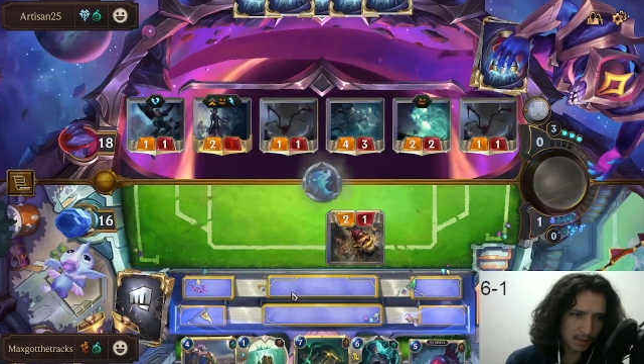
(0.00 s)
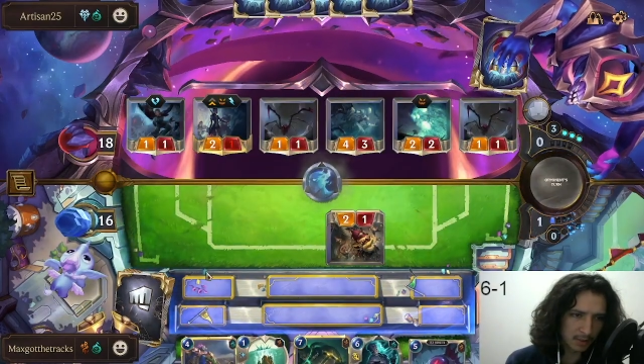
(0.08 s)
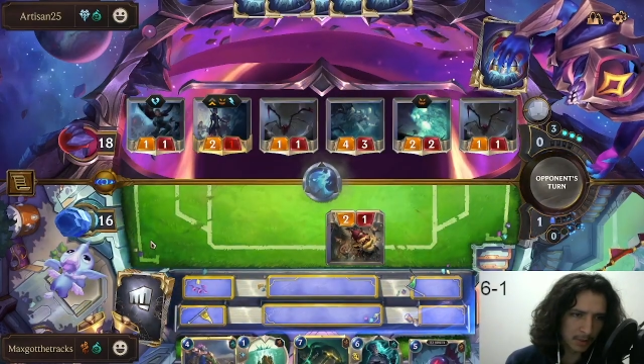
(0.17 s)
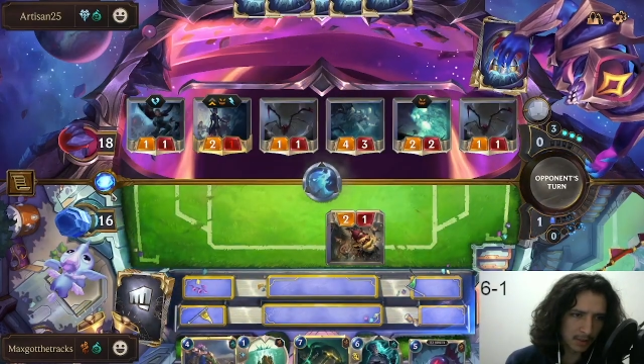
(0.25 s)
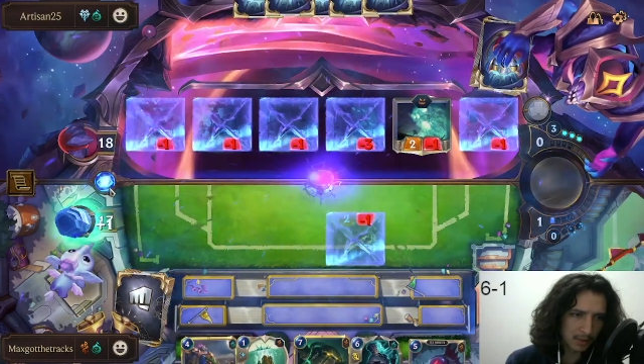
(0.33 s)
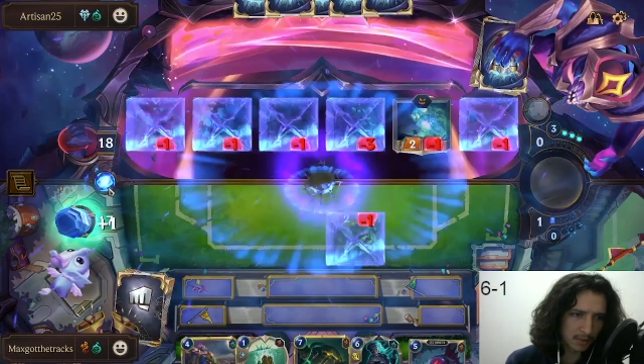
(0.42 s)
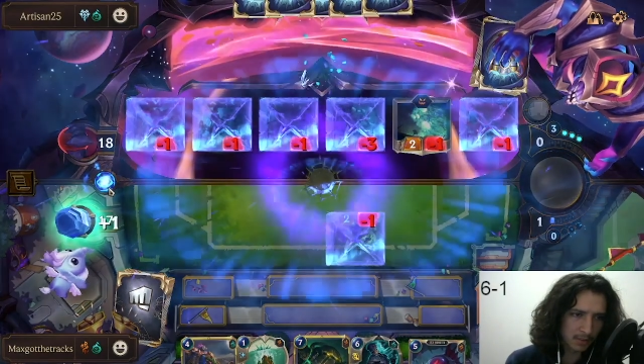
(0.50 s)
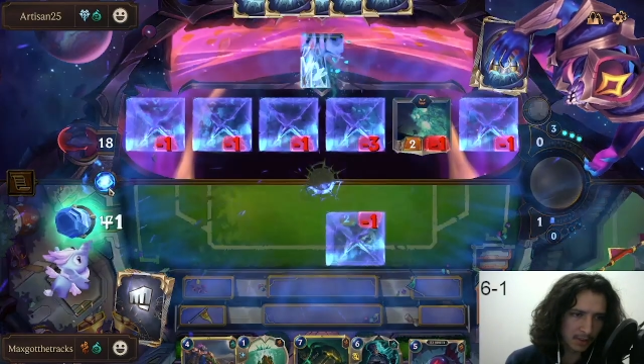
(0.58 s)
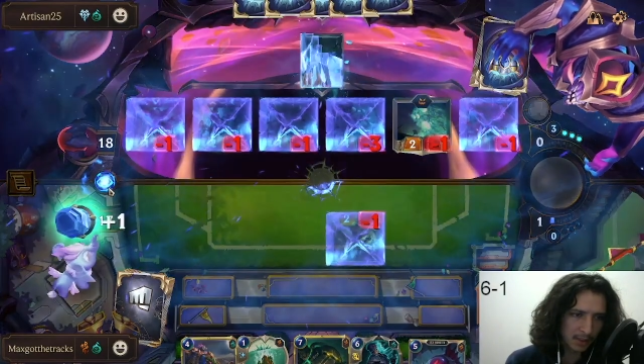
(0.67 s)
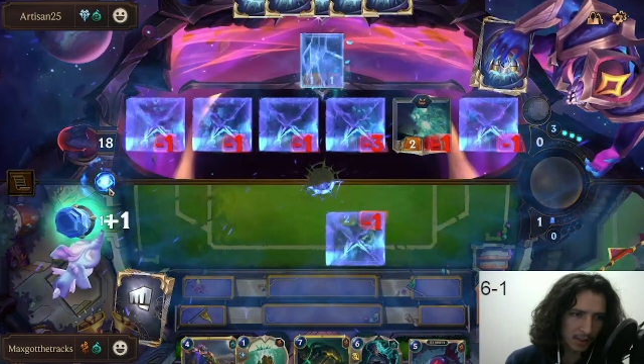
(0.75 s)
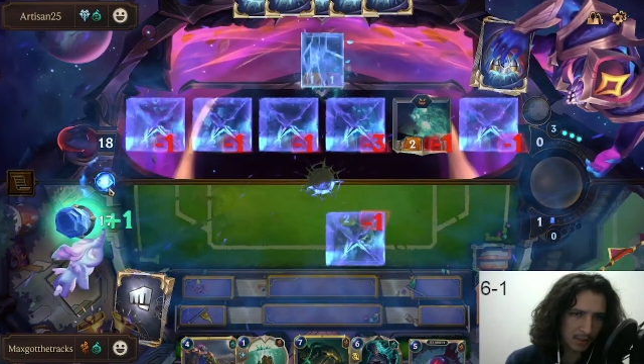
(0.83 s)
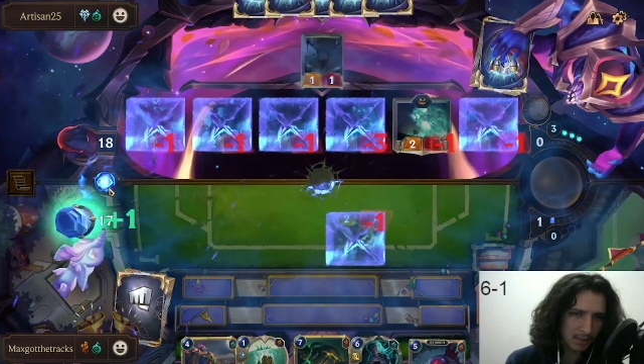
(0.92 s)
I mean, it's a really
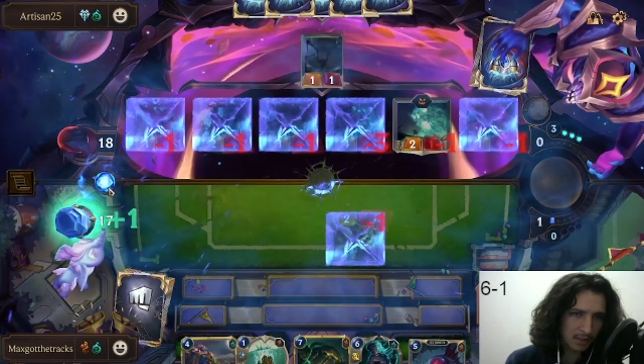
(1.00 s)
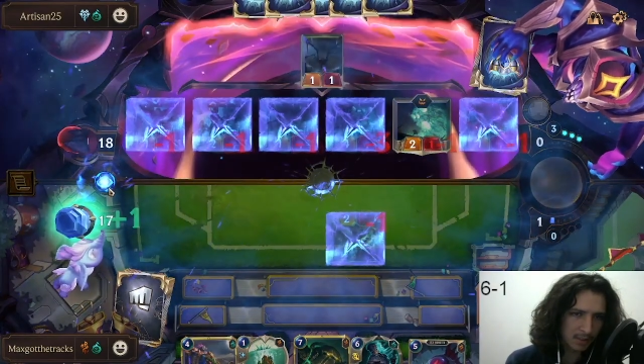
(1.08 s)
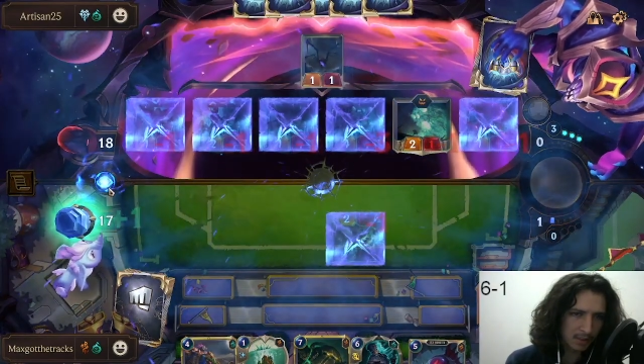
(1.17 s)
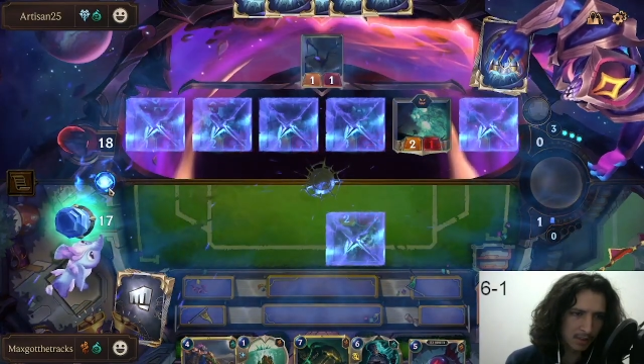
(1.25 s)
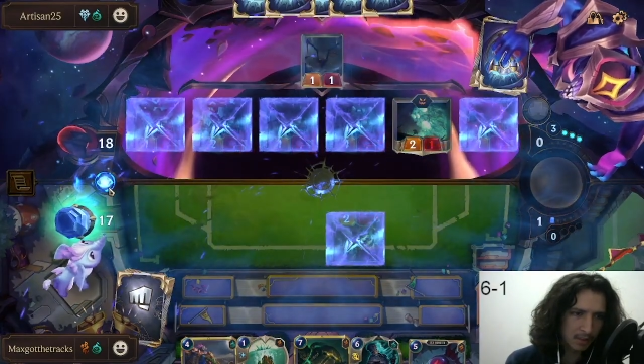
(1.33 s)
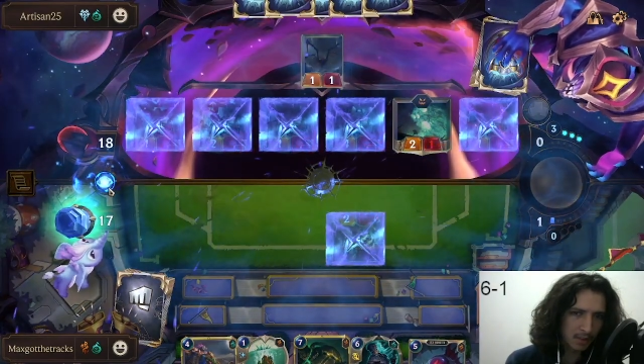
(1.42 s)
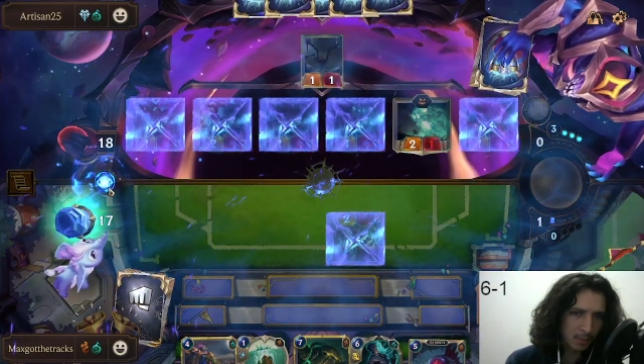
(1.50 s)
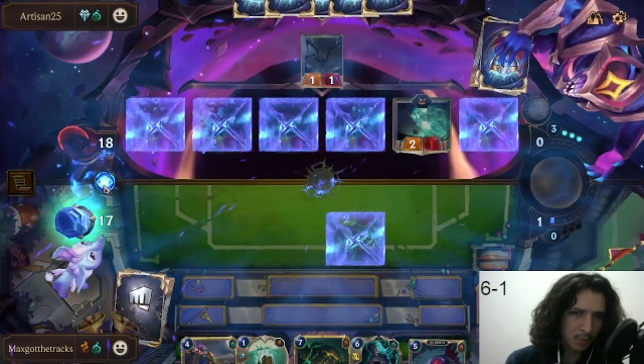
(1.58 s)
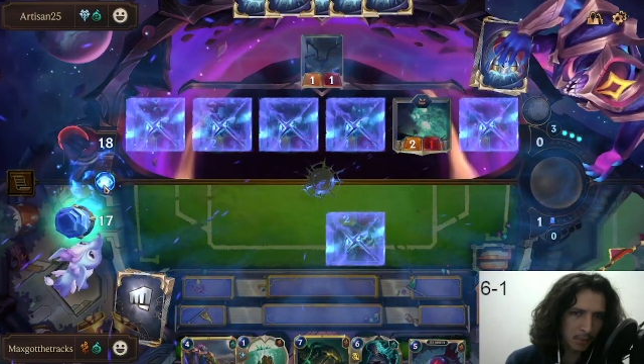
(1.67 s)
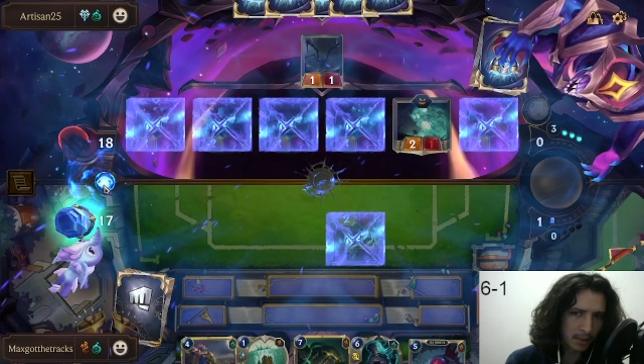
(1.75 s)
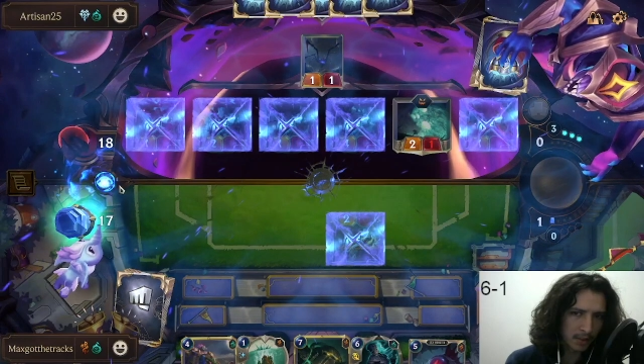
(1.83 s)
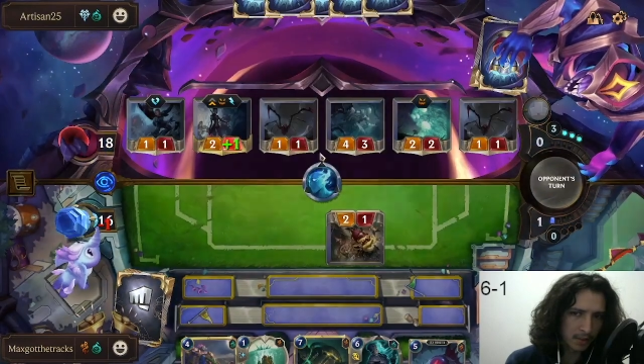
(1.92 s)
nice
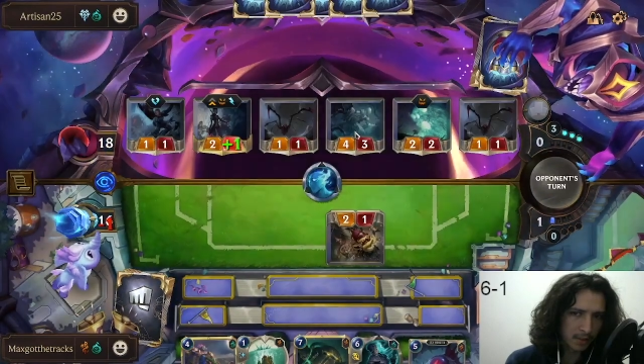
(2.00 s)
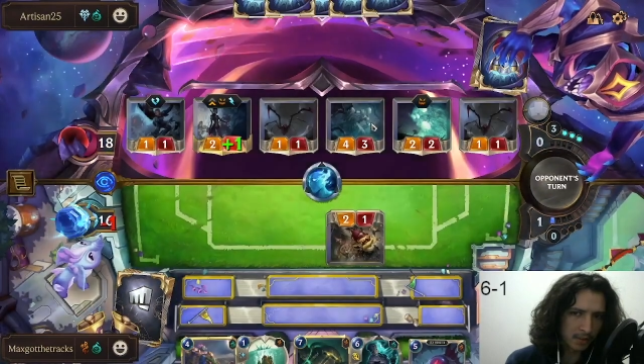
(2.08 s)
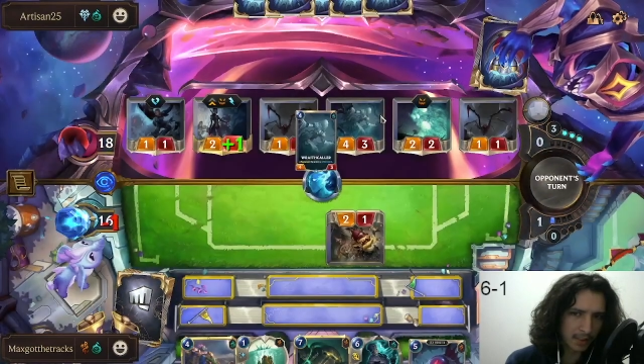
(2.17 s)
whale.